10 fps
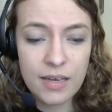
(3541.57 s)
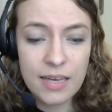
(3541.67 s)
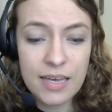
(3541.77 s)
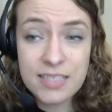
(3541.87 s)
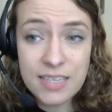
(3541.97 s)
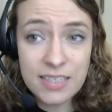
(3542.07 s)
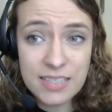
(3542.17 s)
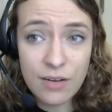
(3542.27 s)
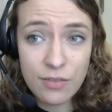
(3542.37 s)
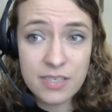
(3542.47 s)
He's going to
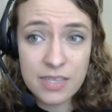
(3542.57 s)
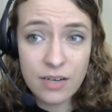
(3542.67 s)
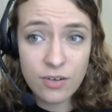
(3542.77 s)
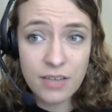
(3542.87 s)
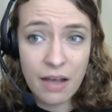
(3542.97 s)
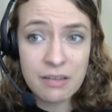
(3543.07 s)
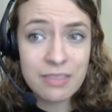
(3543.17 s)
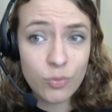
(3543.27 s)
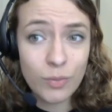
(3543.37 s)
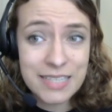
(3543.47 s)
tear this theater down in
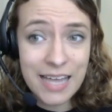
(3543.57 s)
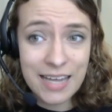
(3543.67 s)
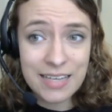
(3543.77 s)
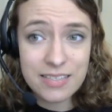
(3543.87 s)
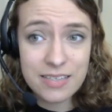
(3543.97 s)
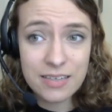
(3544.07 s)
3 days.